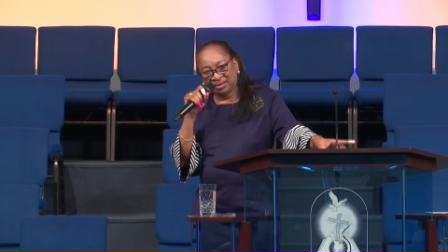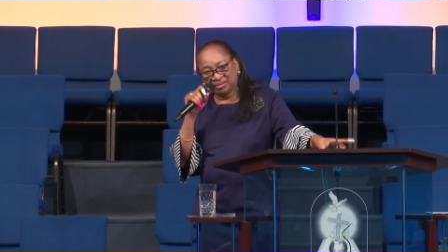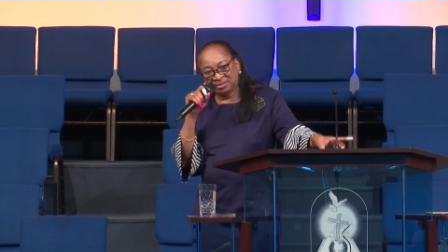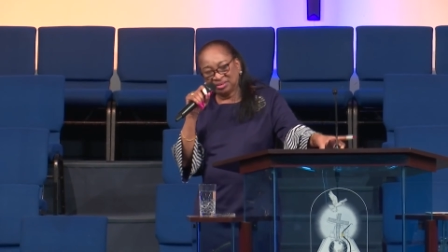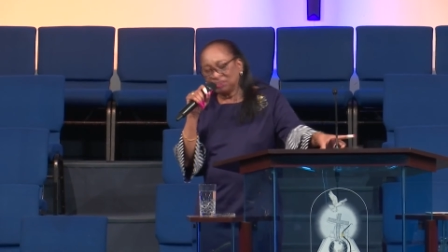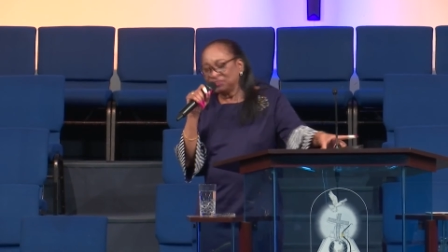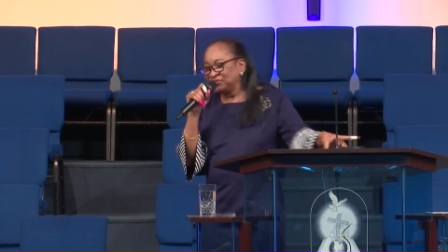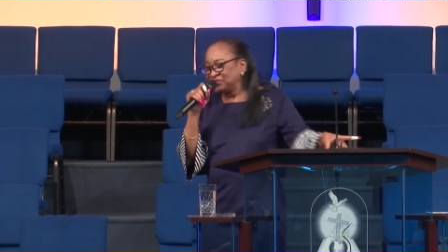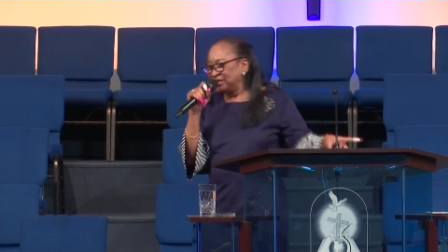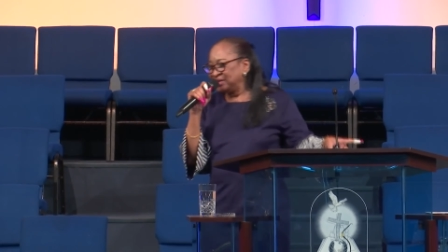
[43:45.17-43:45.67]

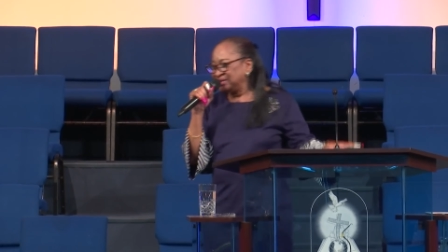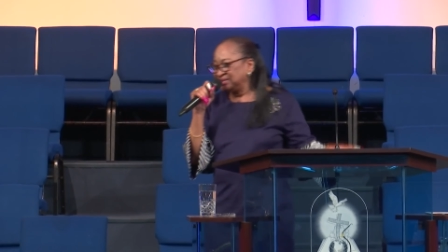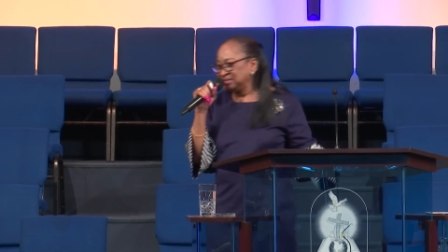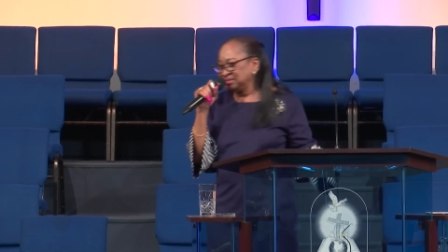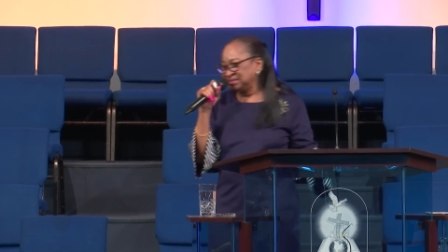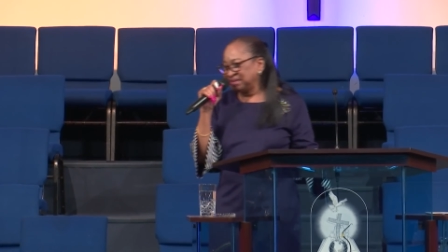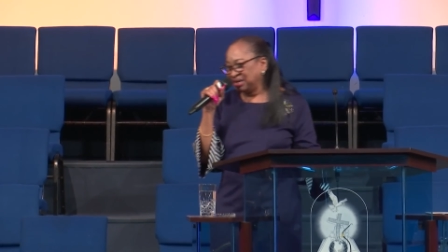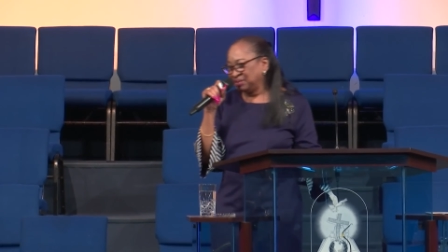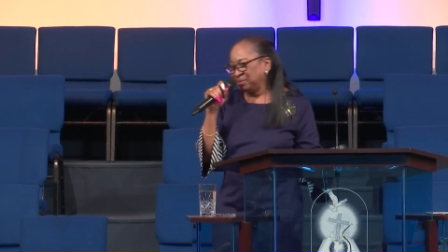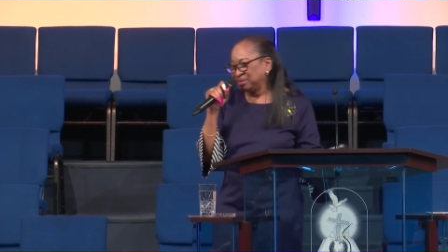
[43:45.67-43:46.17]
Two things he
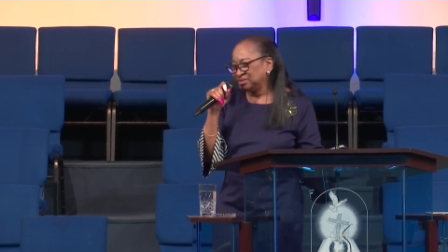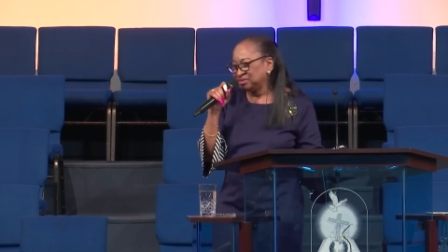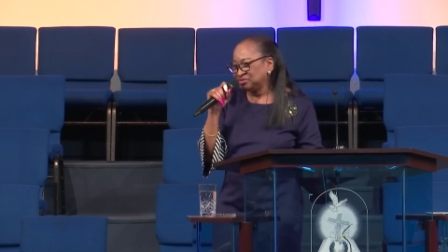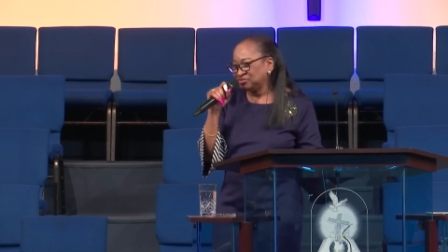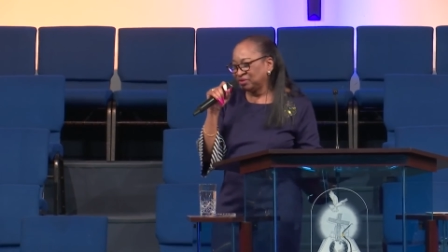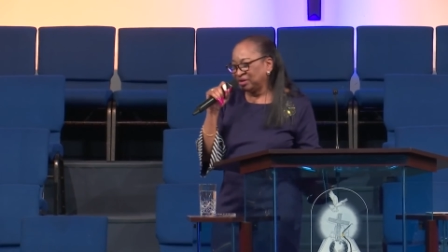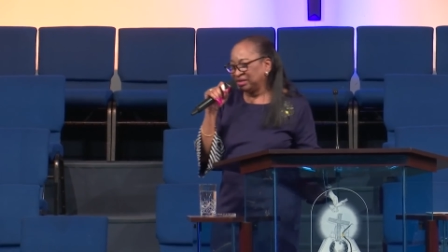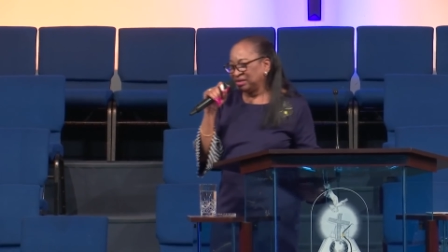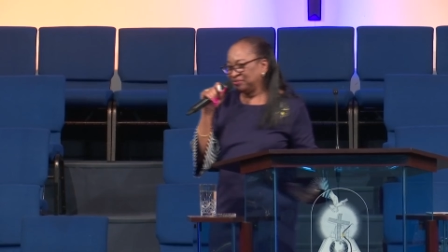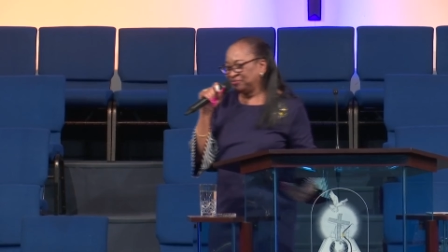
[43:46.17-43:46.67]

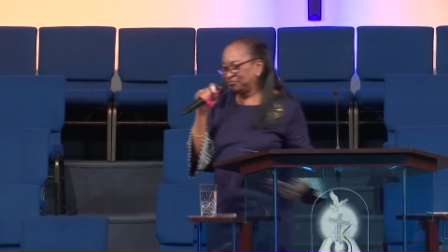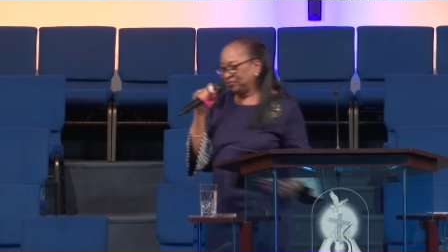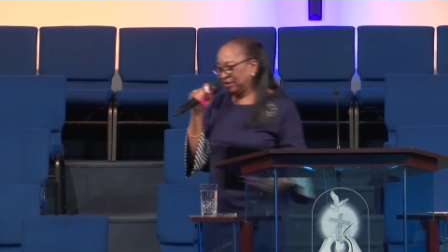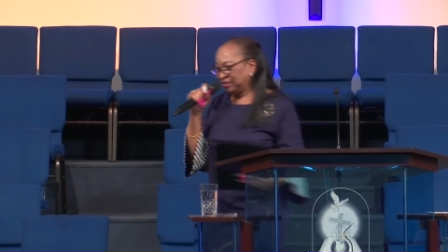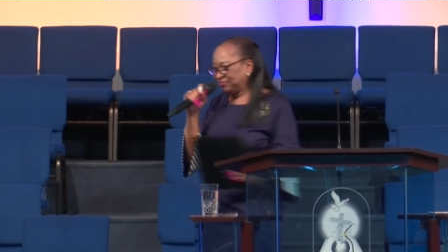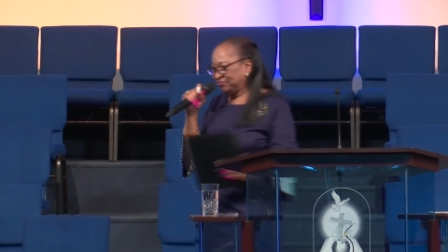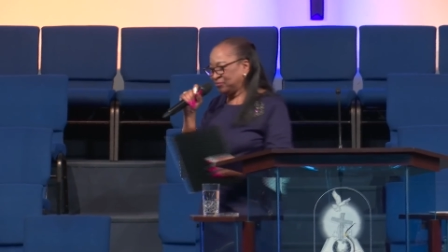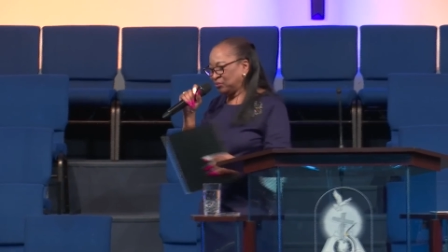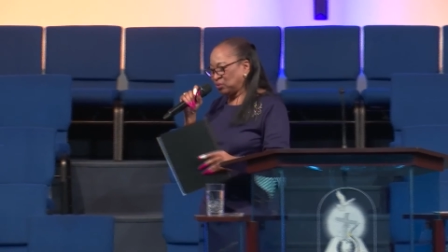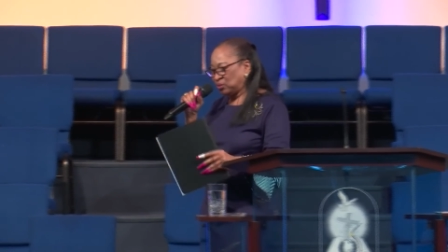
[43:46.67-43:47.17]
demonstrated
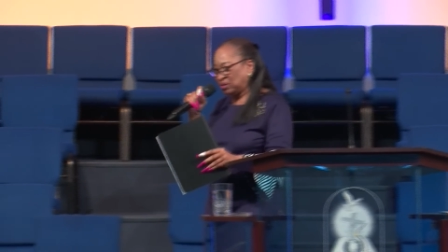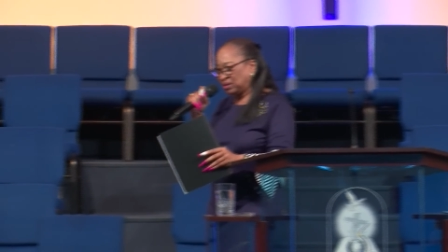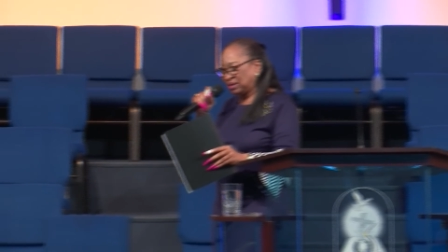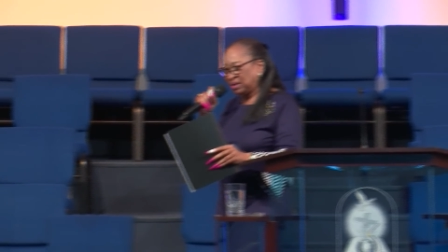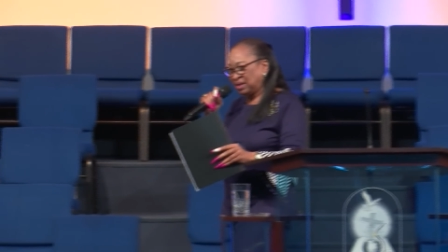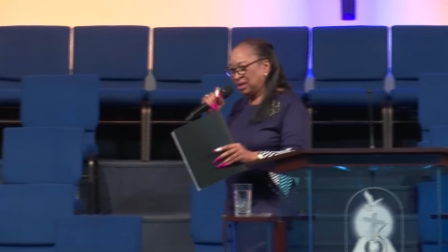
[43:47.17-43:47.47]
faith for.